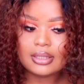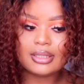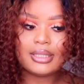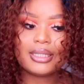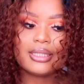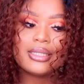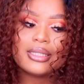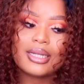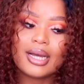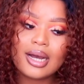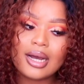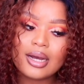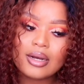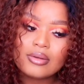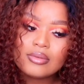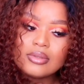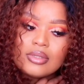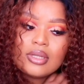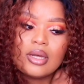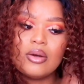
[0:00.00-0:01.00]

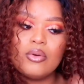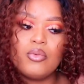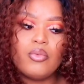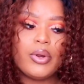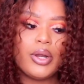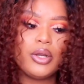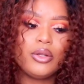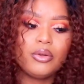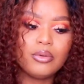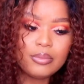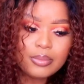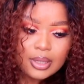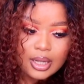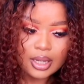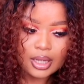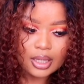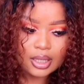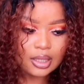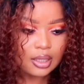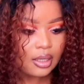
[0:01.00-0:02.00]
discounts when you
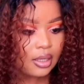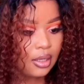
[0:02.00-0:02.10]
buy.